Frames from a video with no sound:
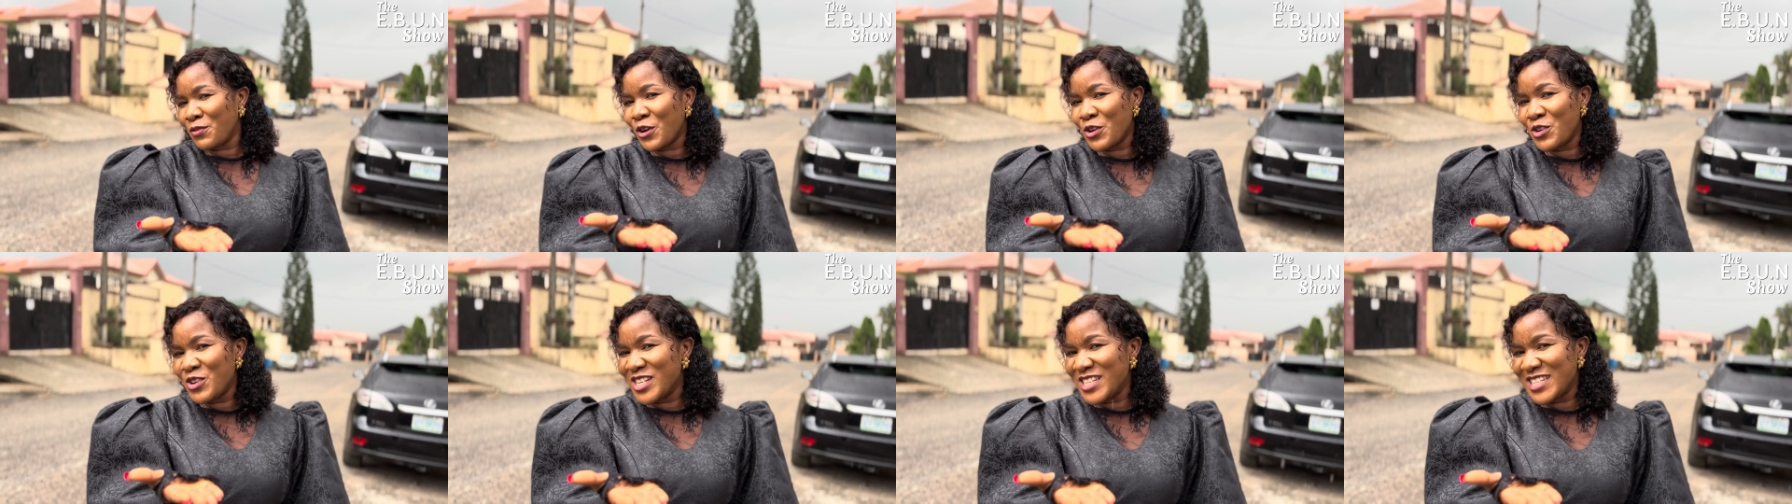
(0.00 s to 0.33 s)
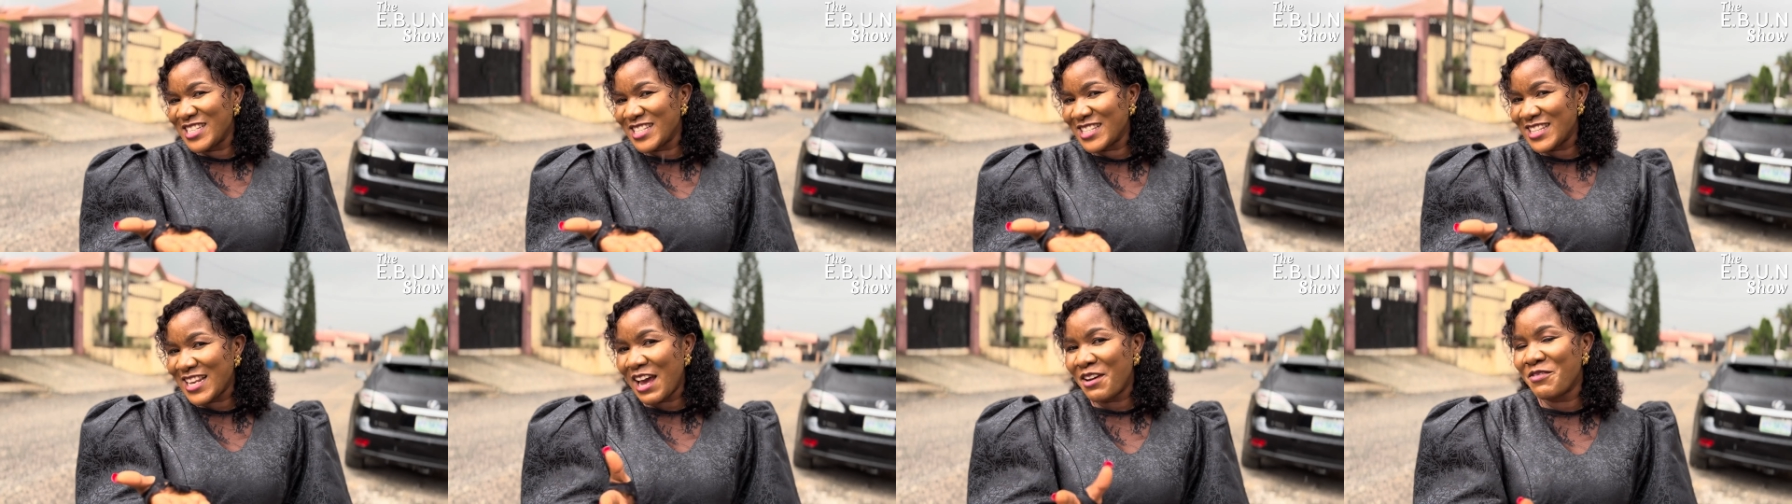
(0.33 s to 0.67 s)
you in
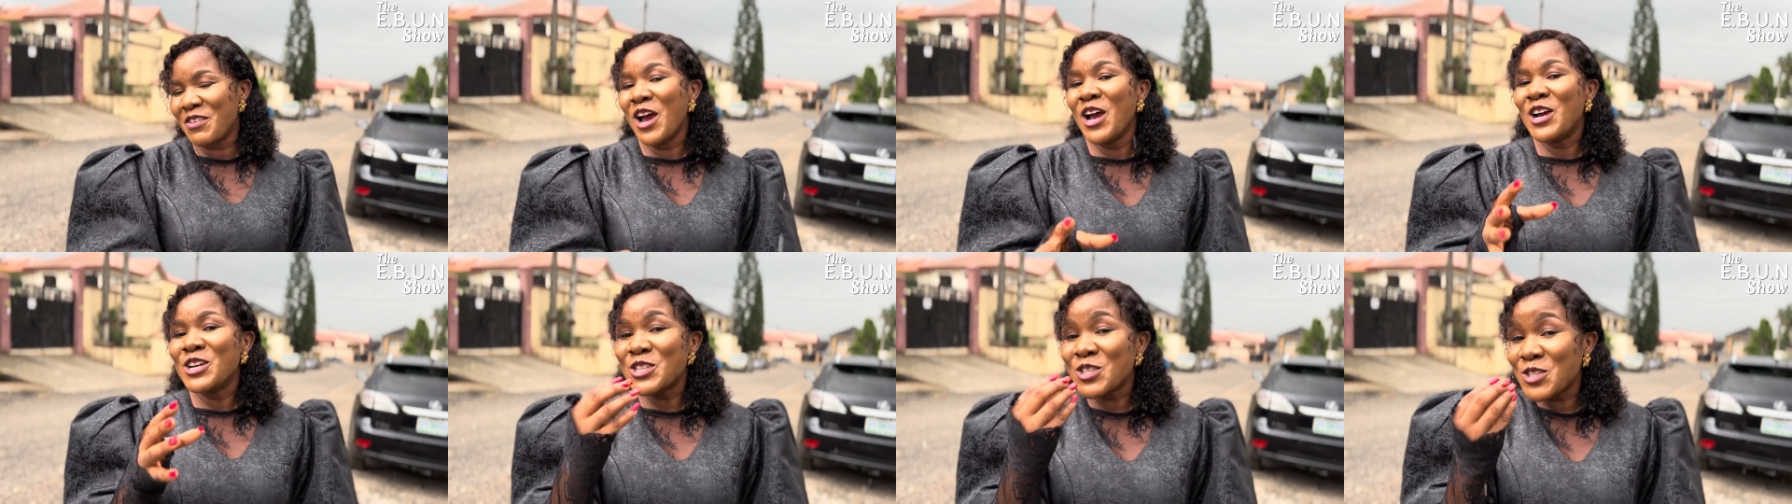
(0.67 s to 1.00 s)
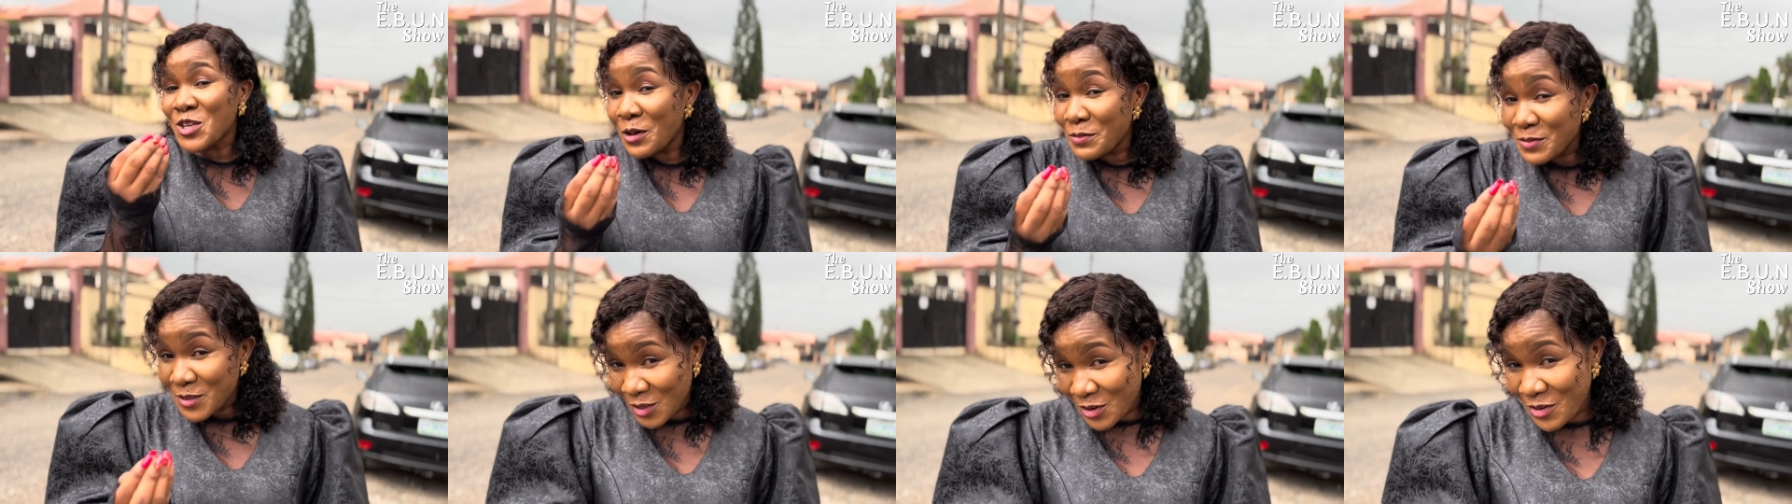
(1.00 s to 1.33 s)
this life.
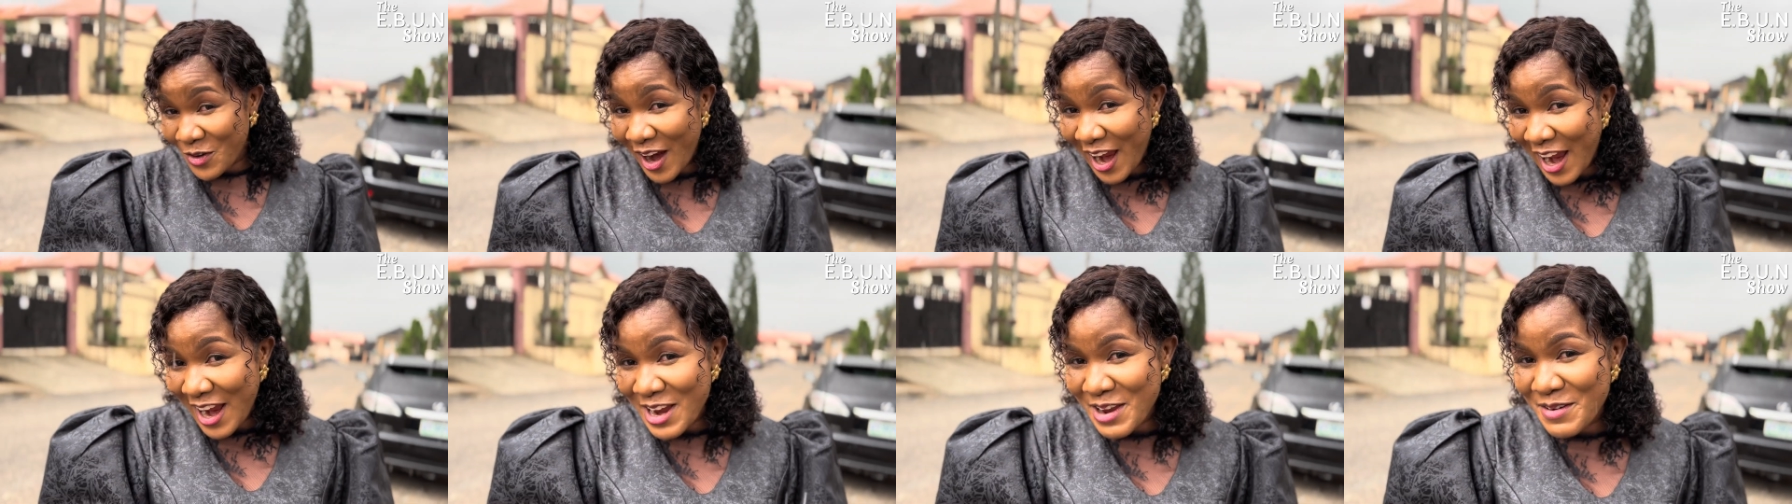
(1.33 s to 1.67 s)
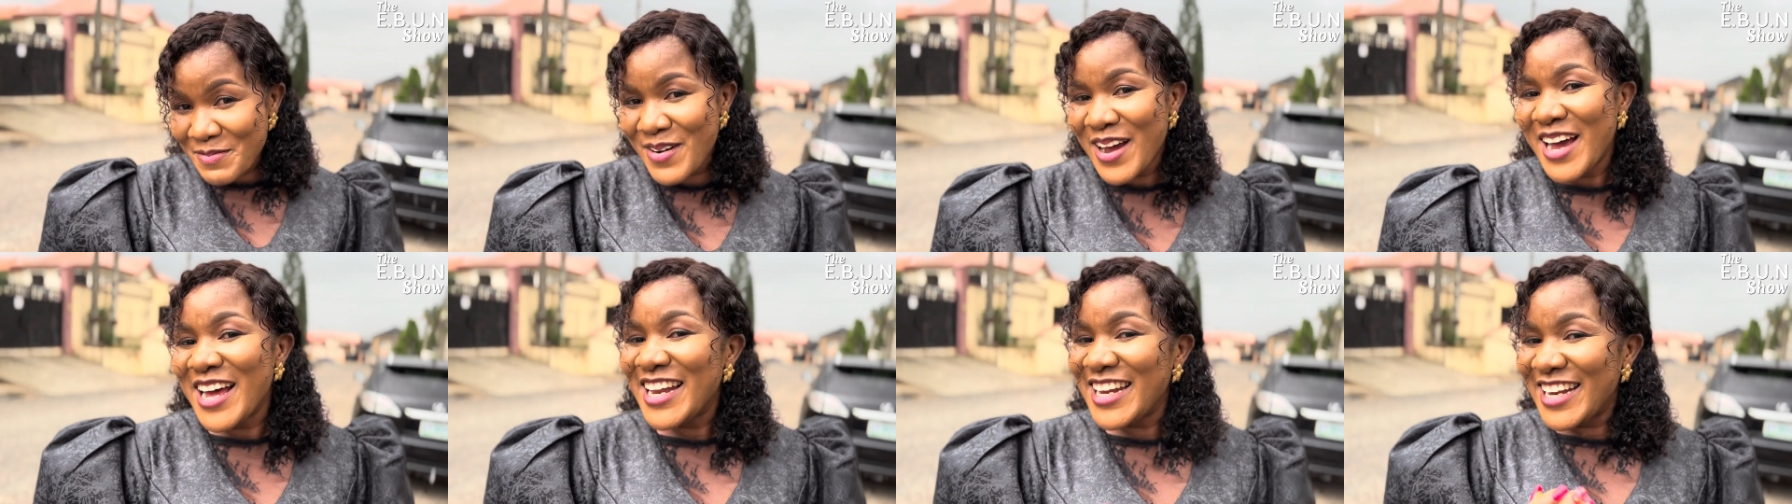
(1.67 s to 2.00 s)
Subscribe,
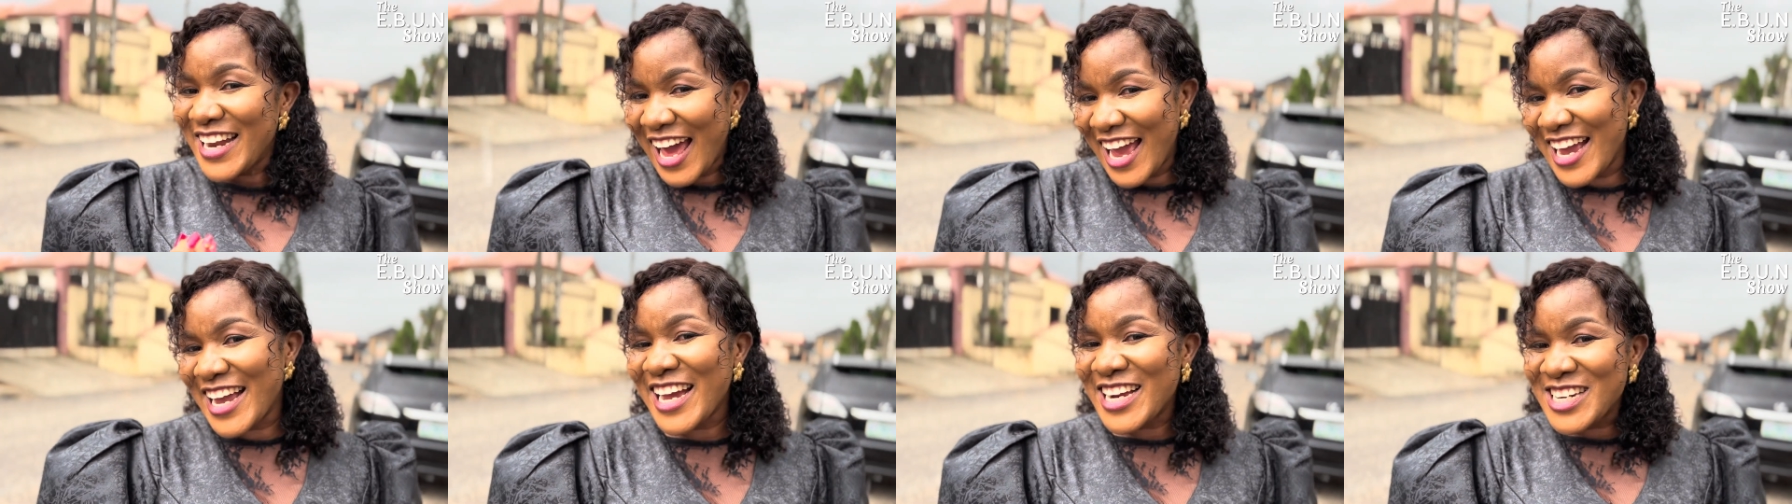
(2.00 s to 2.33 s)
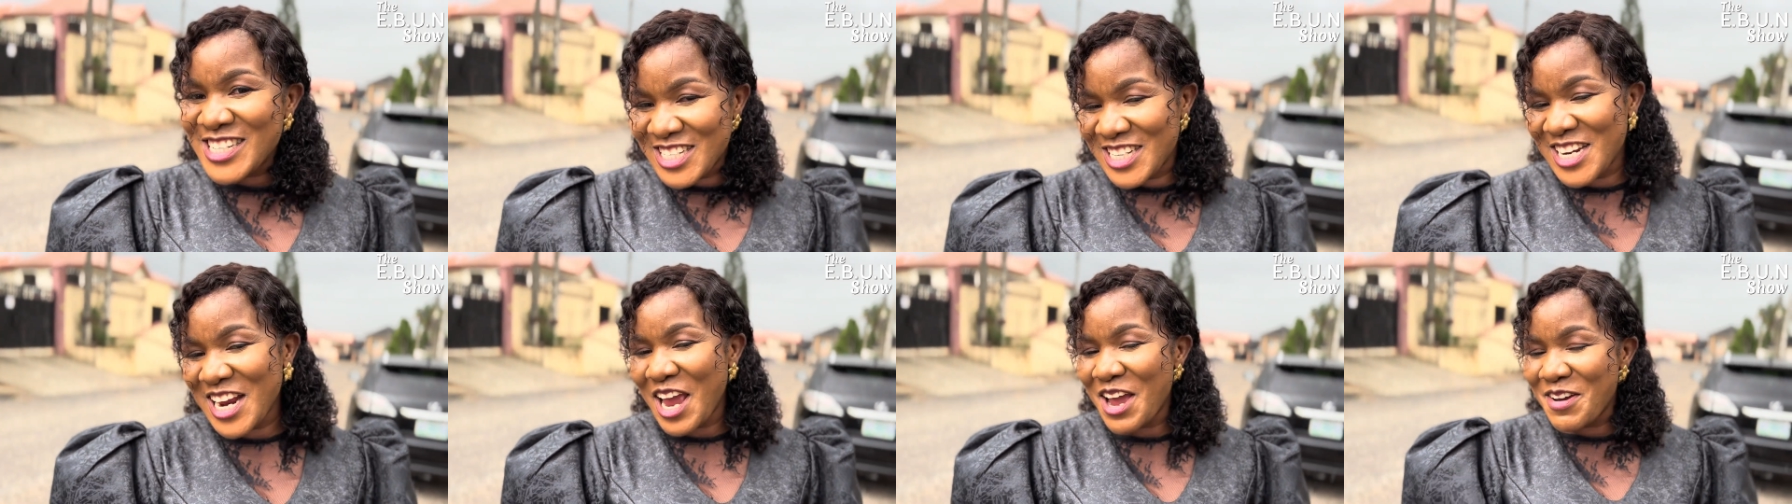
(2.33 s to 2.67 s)
like, and
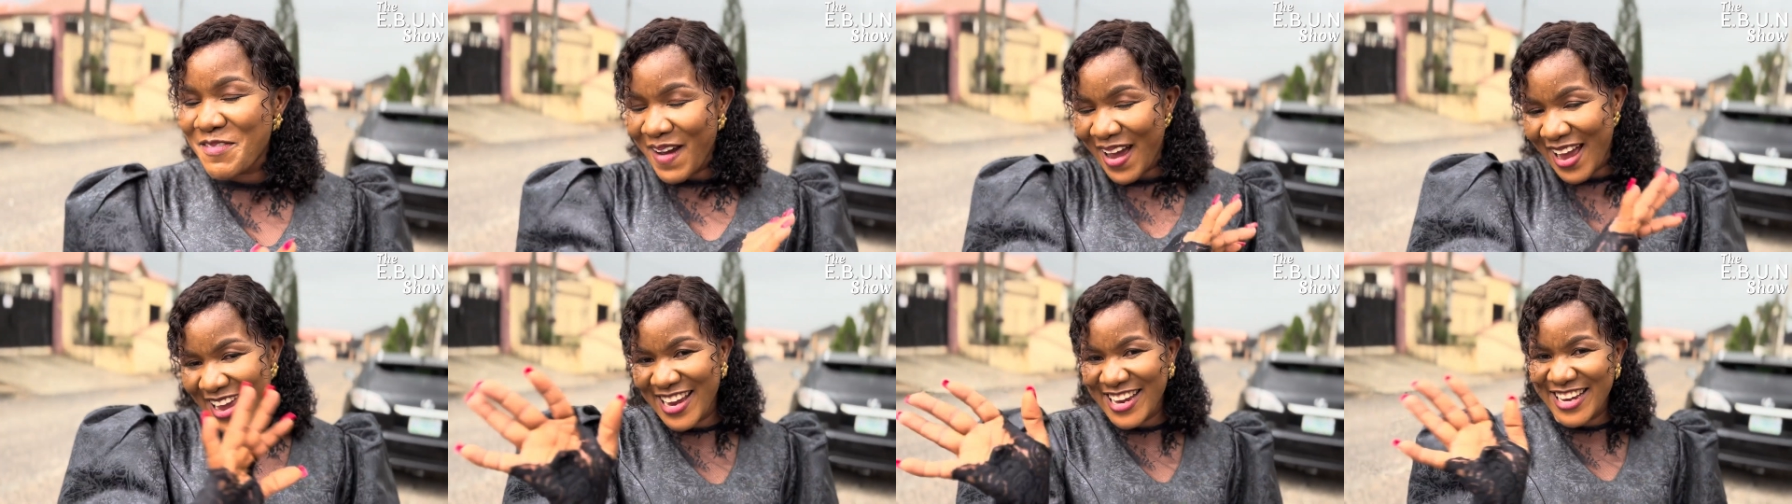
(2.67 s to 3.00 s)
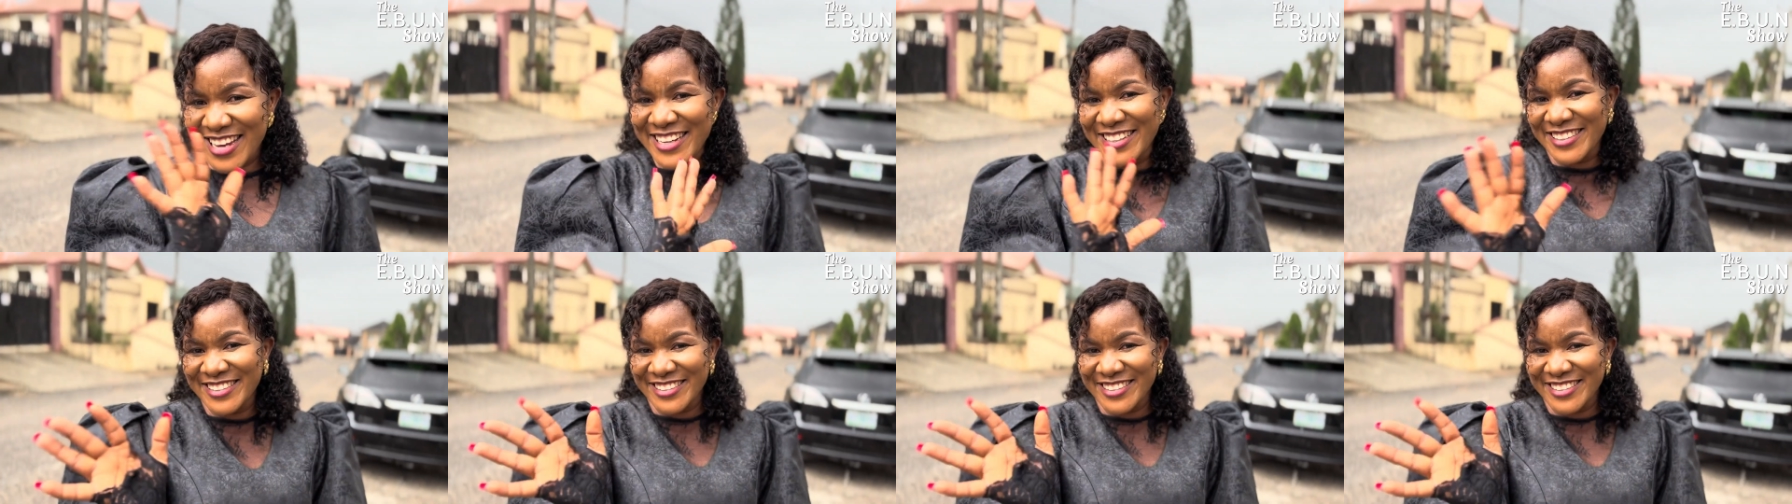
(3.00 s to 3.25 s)
share. Bye.